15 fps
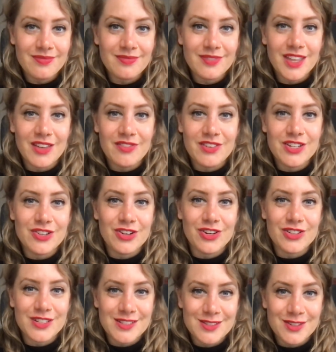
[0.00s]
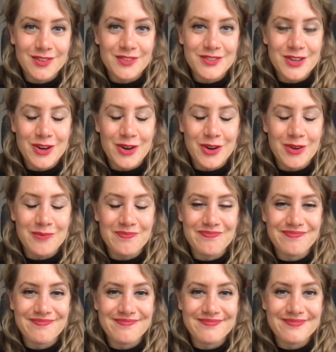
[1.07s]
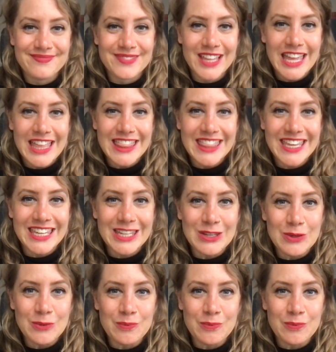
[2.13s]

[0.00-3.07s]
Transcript: every dog deserves a home. Thank you.